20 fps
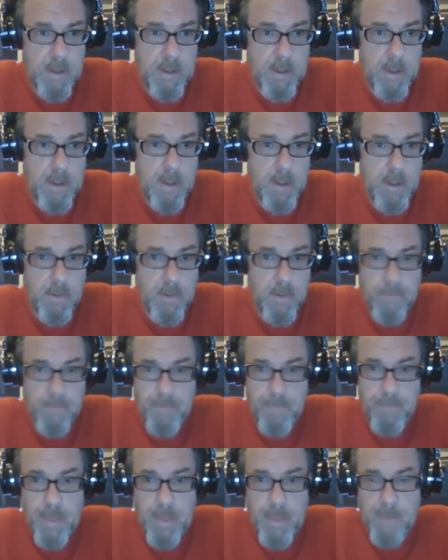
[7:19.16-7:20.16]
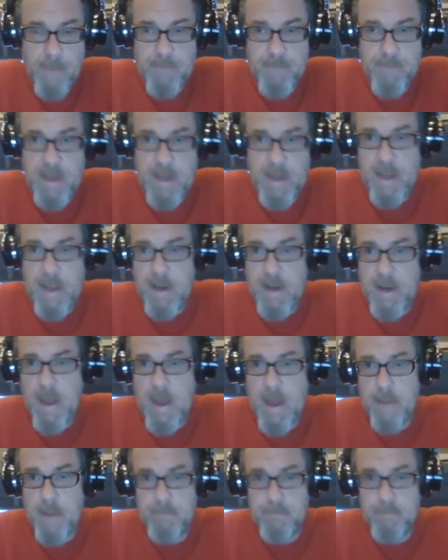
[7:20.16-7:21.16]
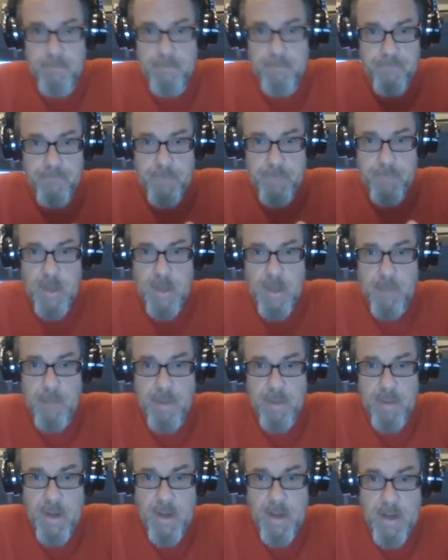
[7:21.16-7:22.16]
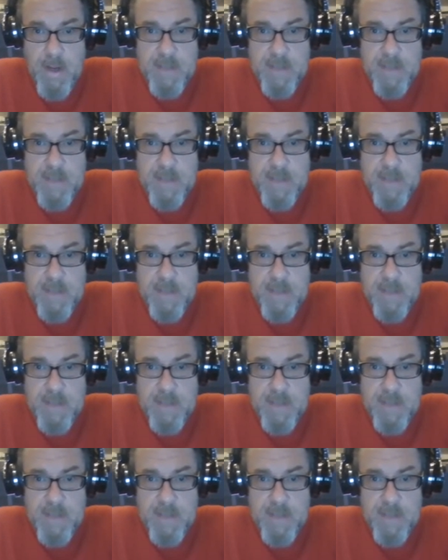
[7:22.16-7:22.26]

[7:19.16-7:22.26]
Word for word: you know, he can't not not playing.